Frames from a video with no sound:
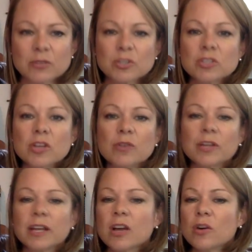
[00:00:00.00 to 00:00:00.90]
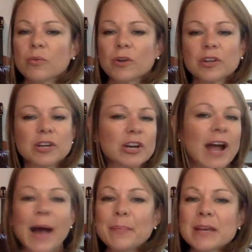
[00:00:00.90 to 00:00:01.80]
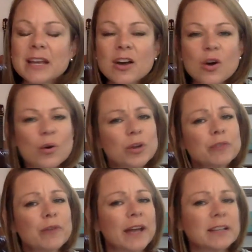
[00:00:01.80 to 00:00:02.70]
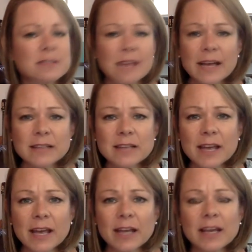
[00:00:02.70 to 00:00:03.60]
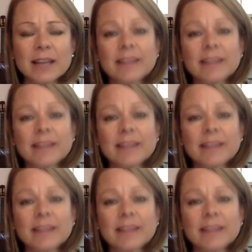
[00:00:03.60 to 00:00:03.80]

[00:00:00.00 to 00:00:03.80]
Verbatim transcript: So just know that whether you're happy or you've had a sad day,